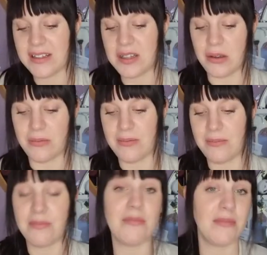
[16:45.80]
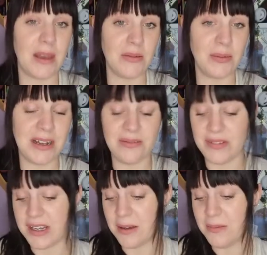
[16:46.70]
So that was my little
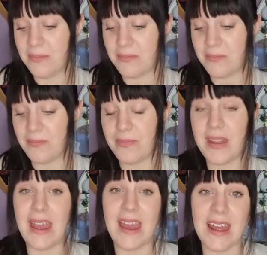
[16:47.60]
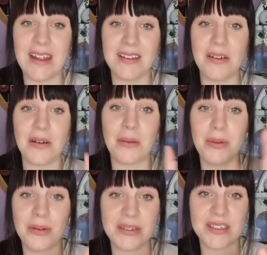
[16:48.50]
video, and I'll
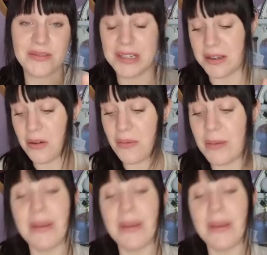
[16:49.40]
put on the screen the comment,